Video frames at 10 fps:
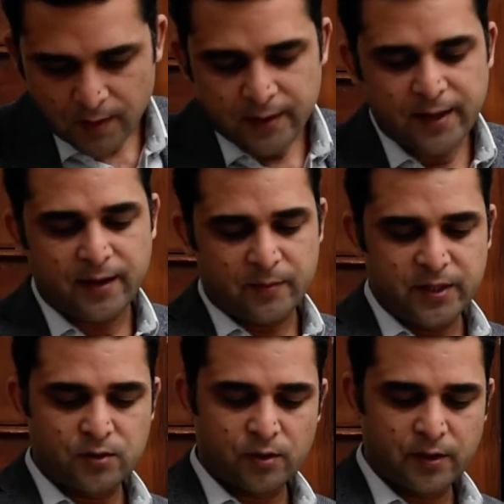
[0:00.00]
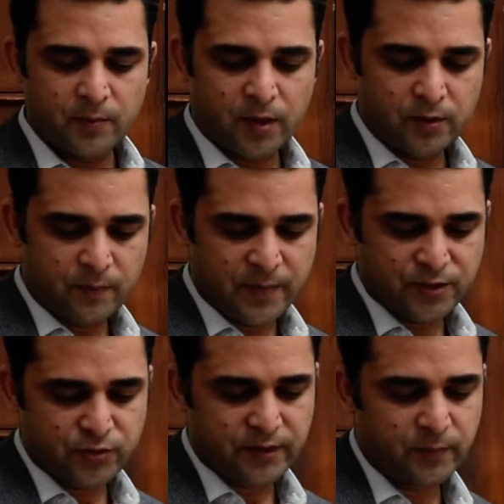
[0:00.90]
Yeah, I mean, talking about
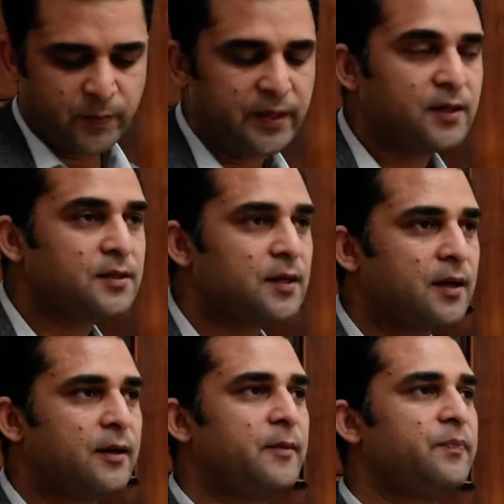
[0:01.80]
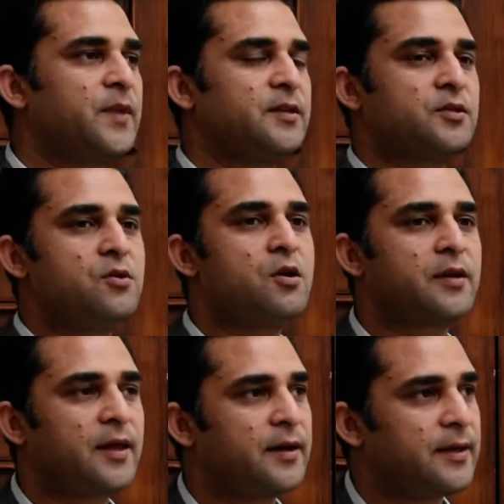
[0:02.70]
measuring peace, it's
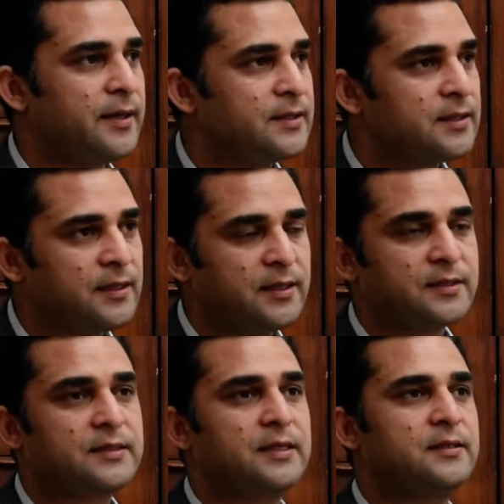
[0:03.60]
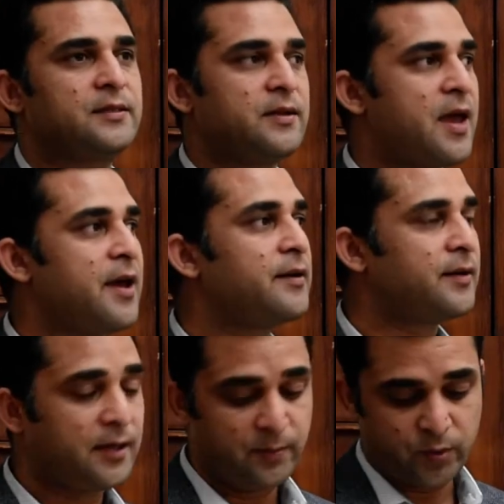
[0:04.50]
not that easy. It's
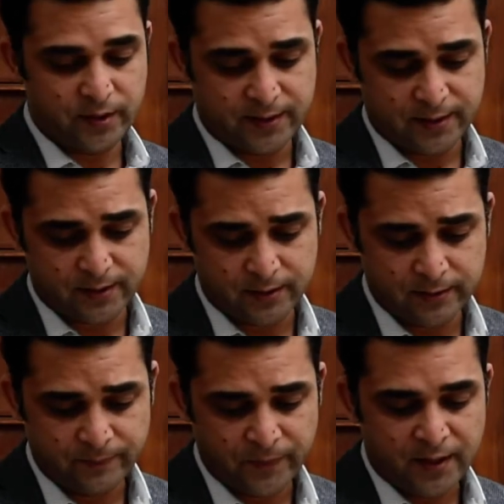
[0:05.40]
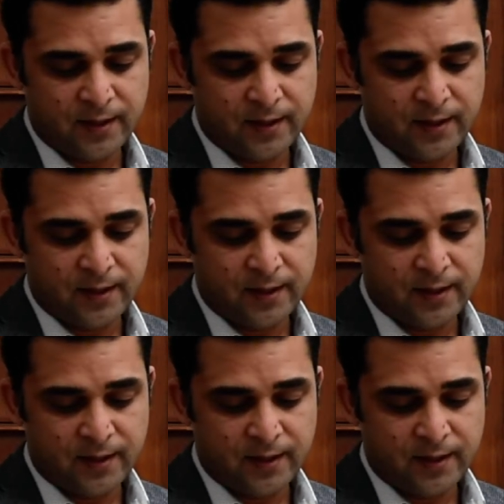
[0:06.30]
inherently political.